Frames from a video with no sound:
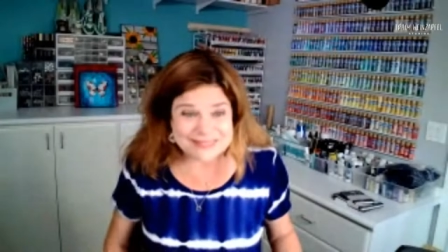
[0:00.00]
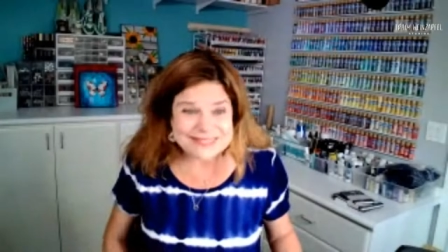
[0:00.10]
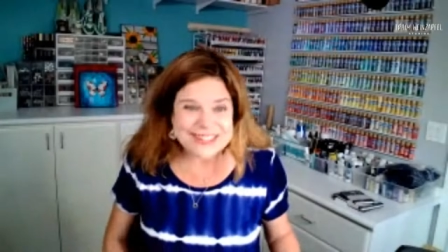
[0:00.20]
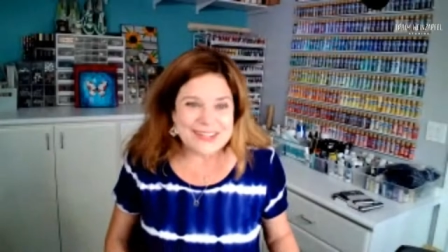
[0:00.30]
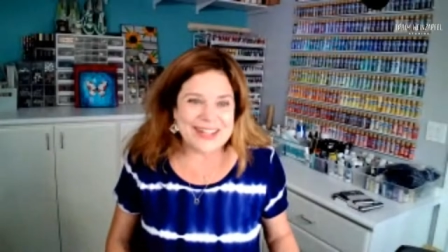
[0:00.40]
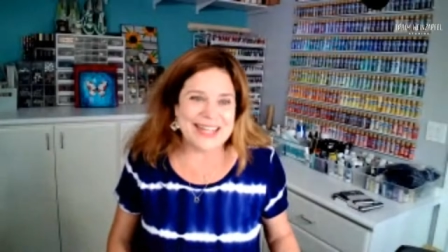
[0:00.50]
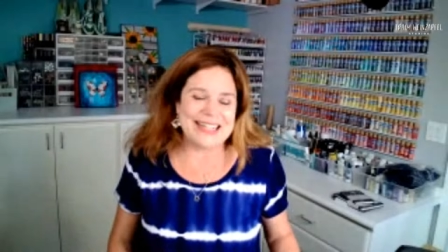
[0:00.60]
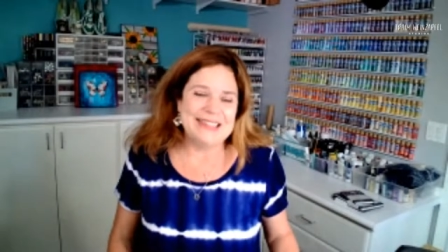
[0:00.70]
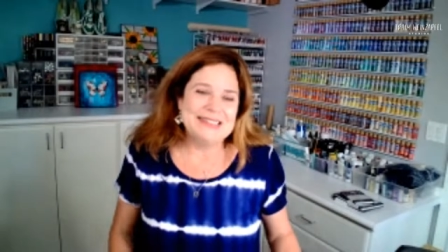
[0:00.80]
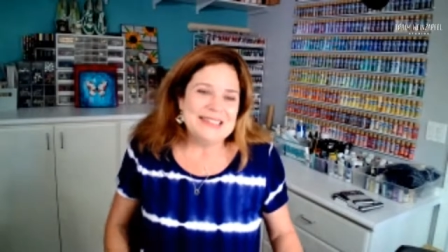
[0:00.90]

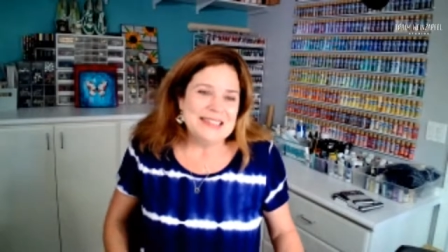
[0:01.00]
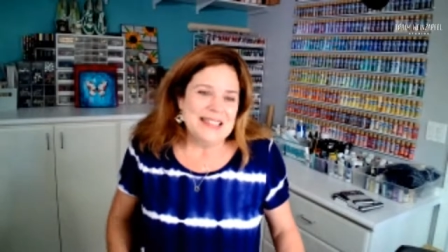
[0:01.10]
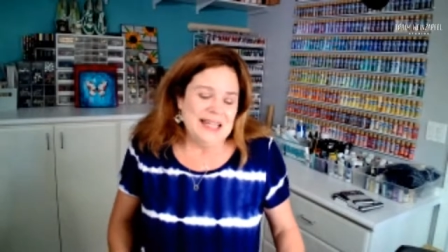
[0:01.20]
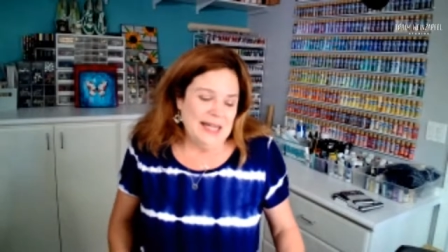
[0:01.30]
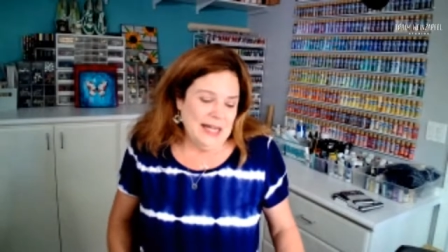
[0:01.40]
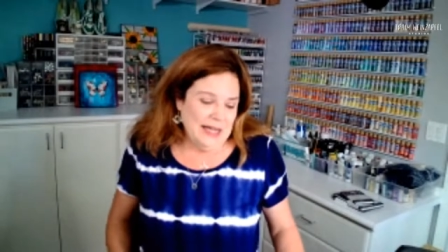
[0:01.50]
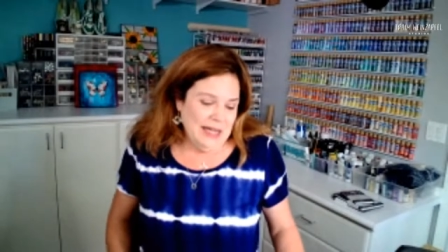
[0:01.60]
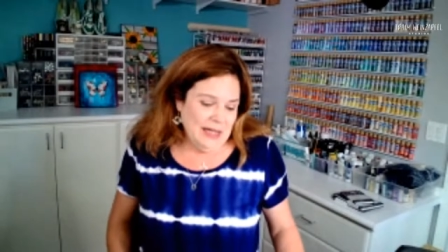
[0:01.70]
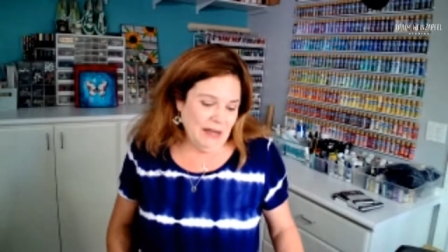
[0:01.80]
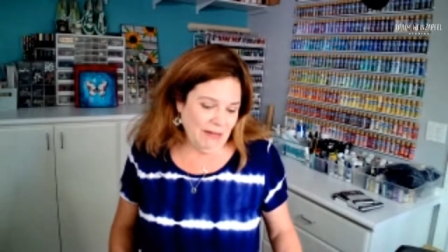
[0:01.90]
Okay.
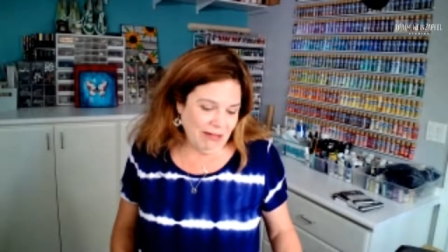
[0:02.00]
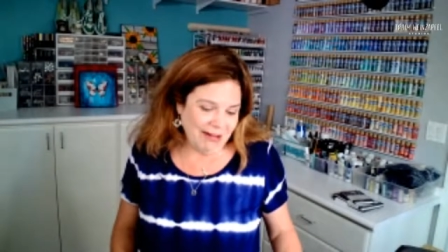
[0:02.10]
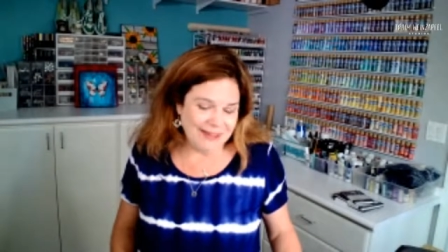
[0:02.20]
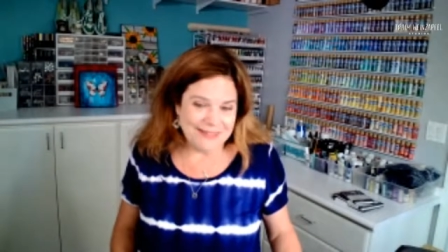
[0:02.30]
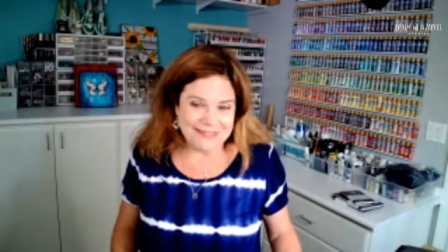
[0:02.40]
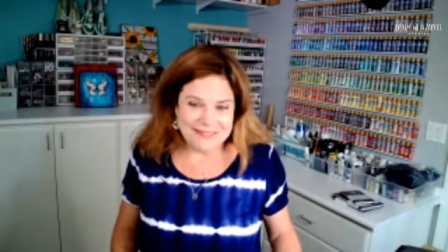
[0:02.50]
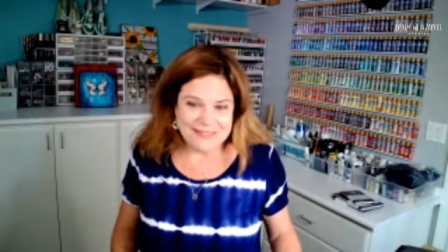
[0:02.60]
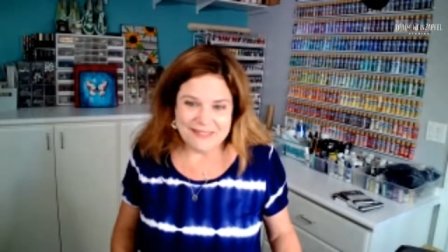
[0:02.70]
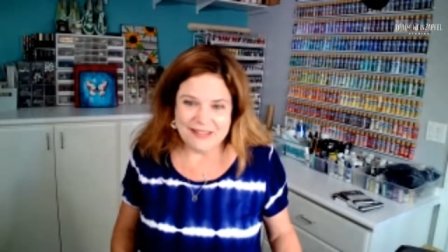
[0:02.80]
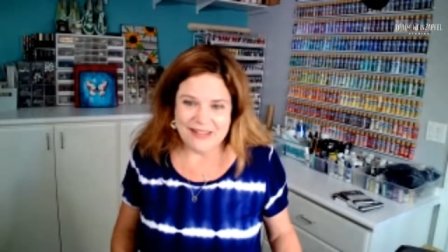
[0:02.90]
Whew.
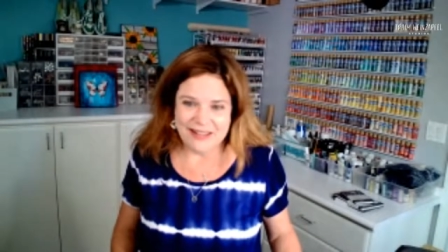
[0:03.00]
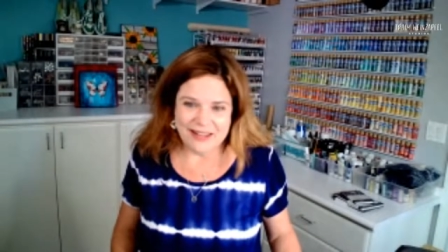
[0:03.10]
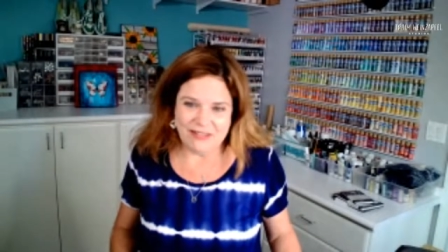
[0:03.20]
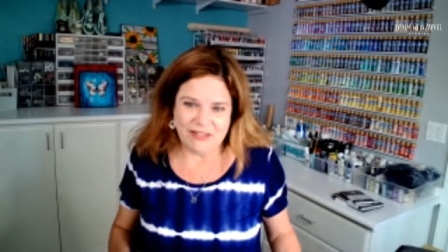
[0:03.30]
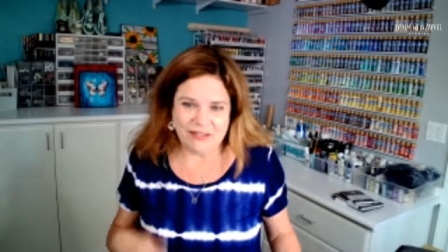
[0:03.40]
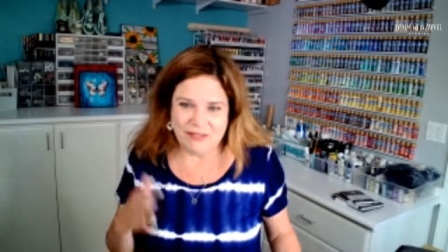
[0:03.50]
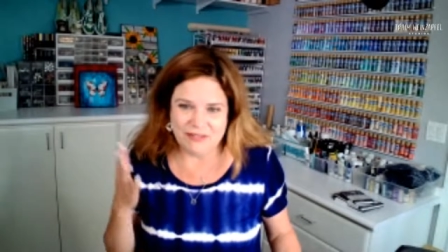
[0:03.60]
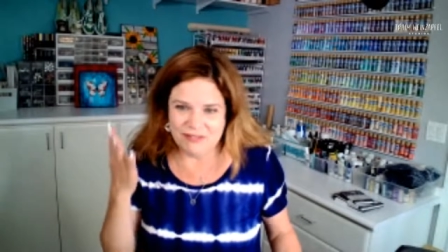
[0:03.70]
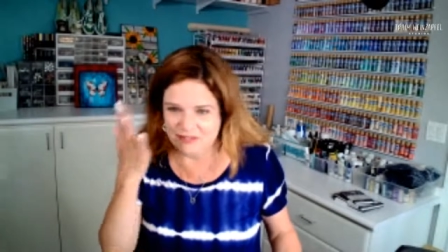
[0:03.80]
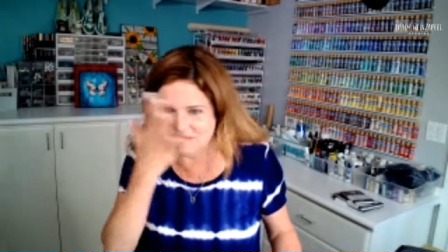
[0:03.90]
I don't know
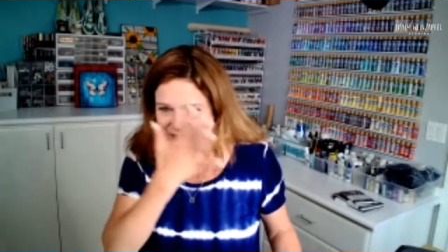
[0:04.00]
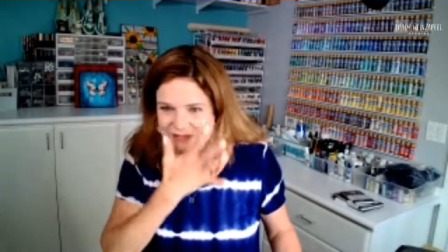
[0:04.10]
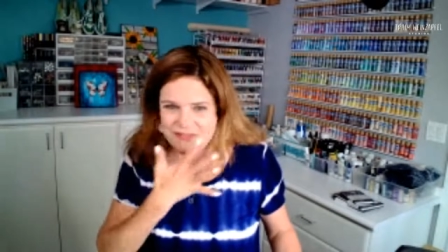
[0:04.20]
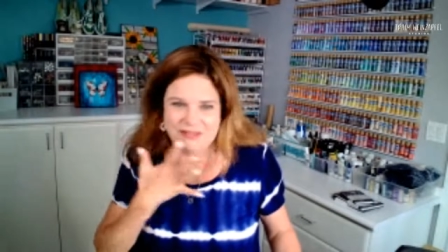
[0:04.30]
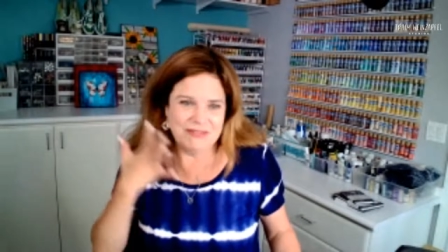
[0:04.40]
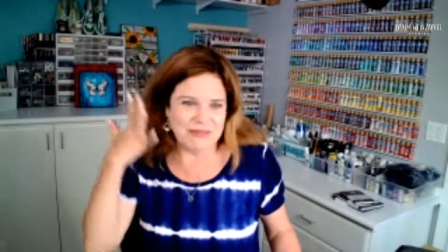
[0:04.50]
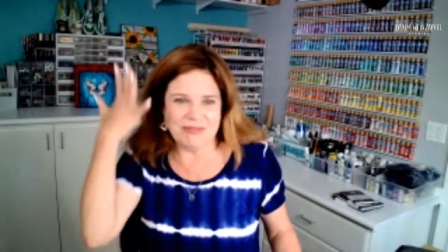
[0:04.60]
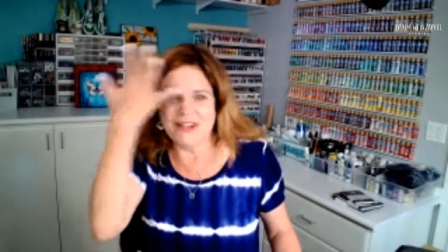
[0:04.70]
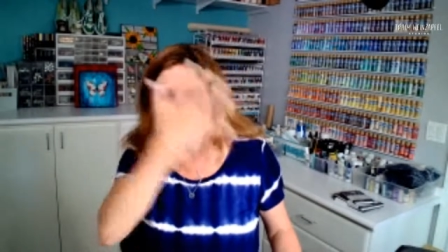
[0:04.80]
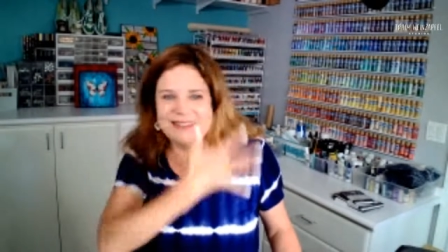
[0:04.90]

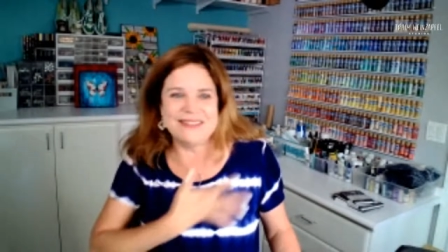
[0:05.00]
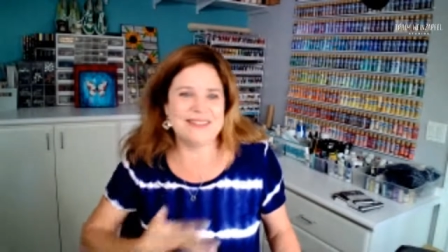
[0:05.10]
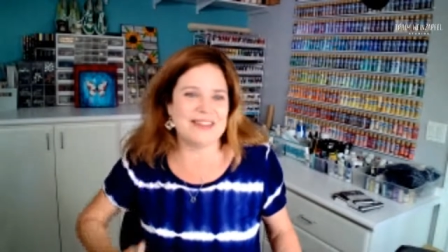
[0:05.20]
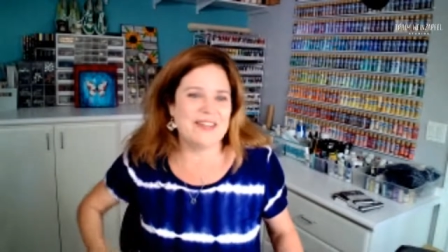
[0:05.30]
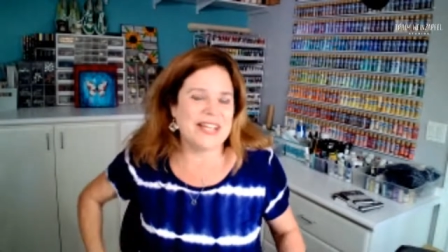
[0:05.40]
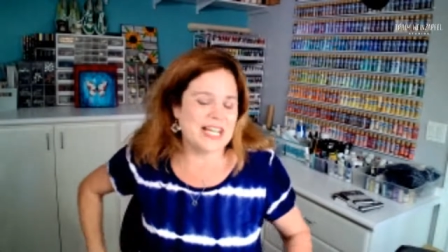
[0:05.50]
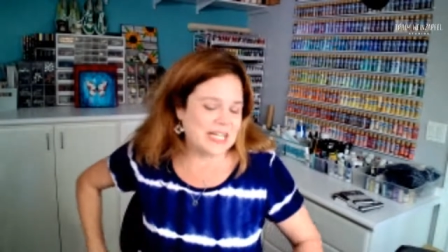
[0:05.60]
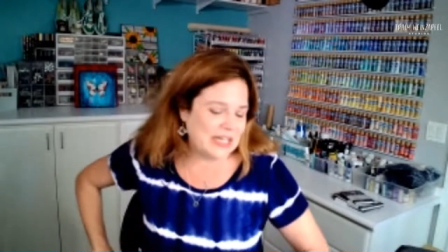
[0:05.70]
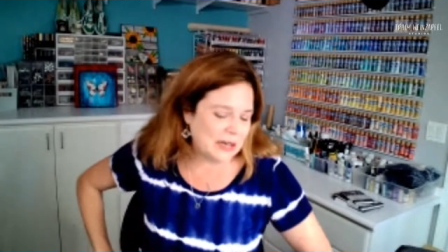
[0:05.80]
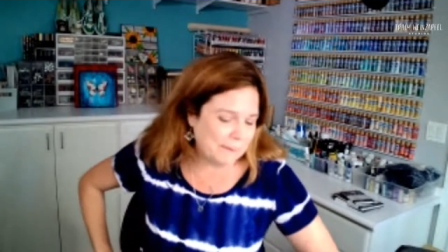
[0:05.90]
what is going on
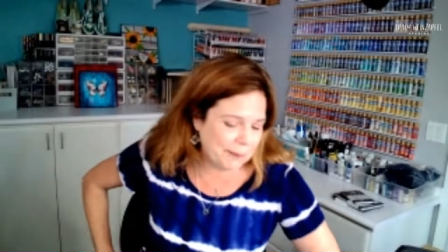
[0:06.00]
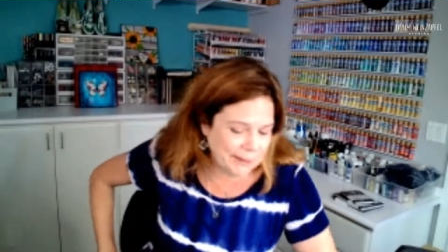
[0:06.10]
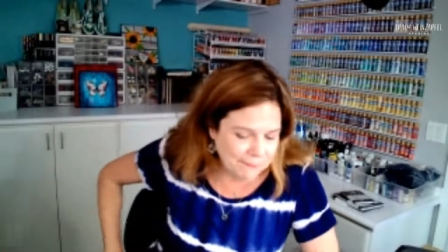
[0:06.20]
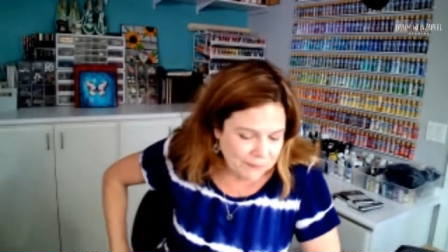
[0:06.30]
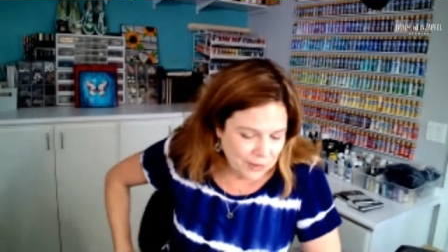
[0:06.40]
here, but